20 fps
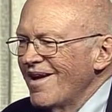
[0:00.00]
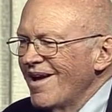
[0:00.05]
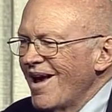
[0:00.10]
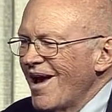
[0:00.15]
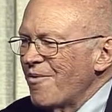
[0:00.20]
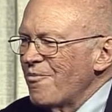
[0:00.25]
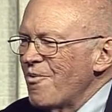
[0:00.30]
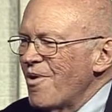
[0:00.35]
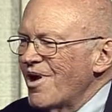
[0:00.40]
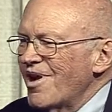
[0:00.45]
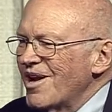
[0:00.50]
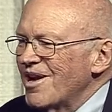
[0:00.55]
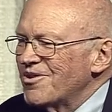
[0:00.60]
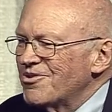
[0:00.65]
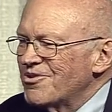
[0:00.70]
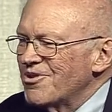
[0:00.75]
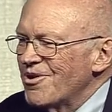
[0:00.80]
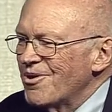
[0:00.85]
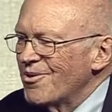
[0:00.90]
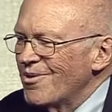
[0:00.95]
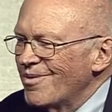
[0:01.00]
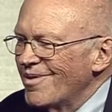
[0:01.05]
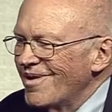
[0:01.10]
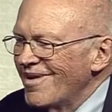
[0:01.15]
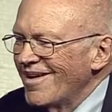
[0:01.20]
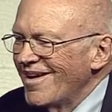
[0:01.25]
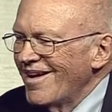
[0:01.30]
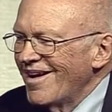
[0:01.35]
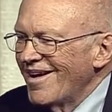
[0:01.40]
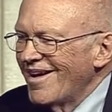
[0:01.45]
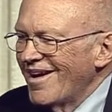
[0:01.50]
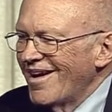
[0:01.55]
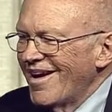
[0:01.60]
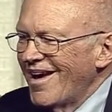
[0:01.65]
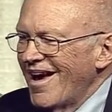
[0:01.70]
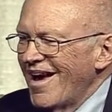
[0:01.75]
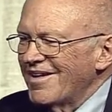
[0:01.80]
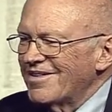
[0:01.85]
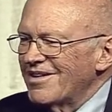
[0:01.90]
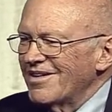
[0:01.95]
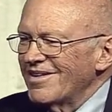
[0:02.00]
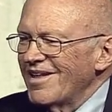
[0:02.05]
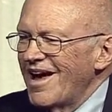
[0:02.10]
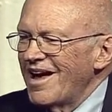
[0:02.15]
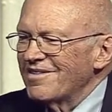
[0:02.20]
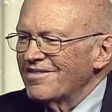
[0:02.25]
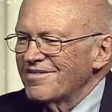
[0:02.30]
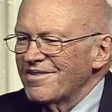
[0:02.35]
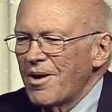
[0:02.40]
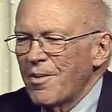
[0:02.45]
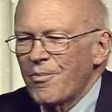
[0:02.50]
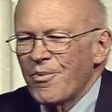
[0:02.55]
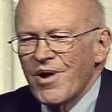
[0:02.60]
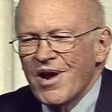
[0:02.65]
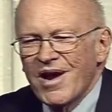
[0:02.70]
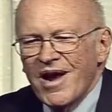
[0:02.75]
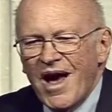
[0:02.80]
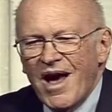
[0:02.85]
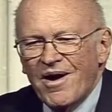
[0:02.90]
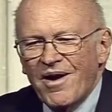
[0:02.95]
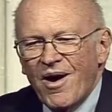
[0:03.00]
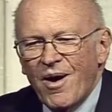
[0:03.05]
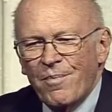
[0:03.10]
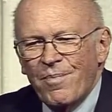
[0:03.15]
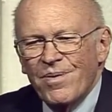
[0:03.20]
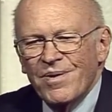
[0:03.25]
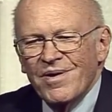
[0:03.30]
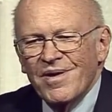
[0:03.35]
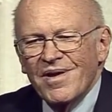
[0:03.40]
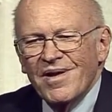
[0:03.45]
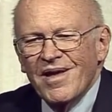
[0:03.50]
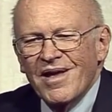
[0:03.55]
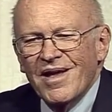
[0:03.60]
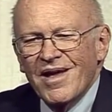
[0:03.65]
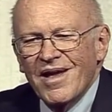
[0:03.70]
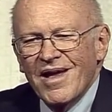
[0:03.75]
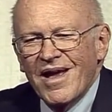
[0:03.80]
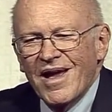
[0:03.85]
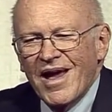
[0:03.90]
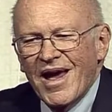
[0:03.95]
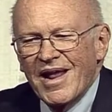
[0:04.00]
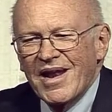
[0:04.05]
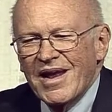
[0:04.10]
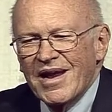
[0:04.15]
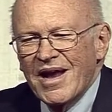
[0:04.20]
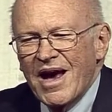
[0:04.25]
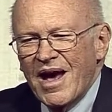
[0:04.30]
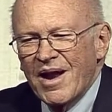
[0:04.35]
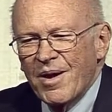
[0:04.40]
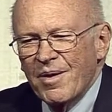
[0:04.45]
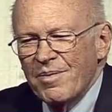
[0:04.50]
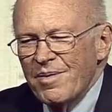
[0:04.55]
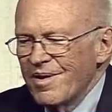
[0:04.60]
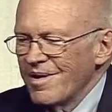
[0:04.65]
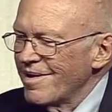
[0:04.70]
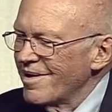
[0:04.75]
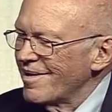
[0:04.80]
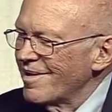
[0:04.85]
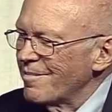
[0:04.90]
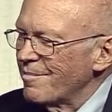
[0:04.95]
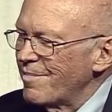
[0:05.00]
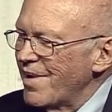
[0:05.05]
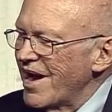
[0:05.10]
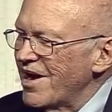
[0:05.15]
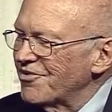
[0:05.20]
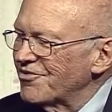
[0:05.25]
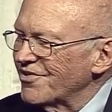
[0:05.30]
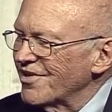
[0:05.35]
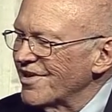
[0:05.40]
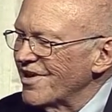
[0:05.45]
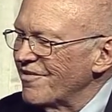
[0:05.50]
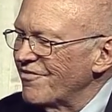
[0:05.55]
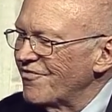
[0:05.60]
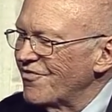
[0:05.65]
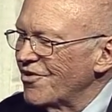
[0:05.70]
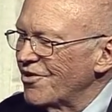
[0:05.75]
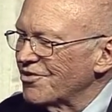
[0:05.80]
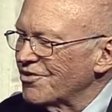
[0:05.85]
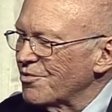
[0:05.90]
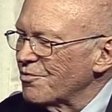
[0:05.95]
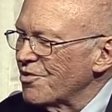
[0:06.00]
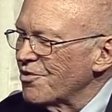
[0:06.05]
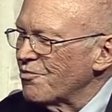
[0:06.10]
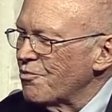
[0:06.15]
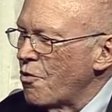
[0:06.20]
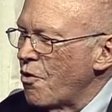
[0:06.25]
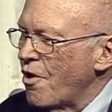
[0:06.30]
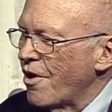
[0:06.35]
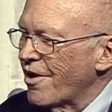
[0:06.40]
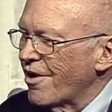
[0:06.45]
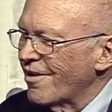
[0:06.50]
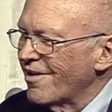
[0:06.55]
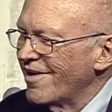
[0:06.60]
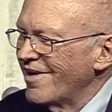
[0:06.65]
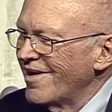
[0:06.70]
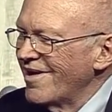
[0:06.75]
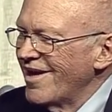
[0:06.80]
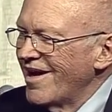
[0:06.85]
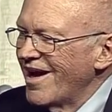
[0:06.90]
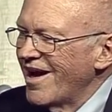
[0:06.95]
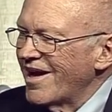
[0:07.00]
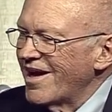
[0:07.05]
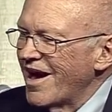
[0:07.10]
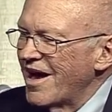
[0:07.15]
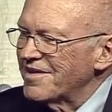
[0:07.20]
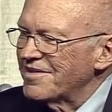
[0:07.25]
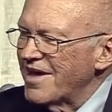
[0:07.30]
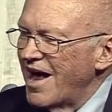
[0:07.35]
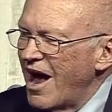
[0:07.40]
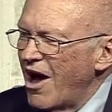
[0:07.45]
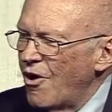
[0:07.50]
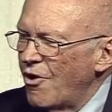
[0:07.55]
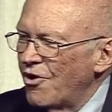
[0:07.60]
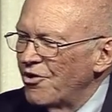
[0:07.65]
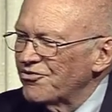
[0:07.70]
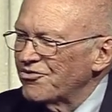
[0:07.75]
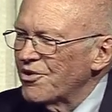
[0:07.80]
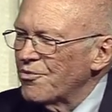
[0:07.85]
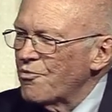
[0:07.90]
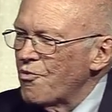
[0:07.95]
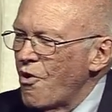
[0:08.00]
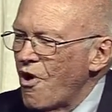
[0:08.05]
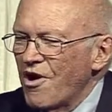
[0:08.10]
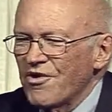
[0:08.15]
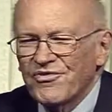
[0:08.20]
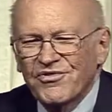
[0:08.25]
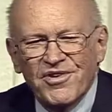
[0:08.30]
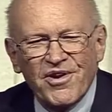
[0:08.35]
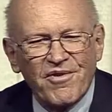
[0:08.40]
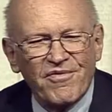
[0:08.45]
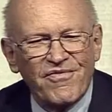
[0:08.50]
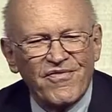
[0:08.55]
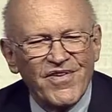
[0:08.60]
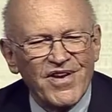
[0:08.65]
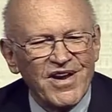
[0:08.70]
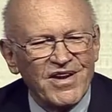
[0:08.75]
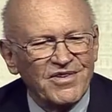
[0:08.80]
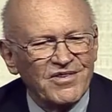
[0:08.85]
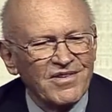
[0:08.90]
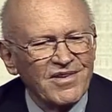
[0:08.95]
And what did he do? At the Last Supper, he got up and he got a basin and filled it with water and got towels and washed their feet.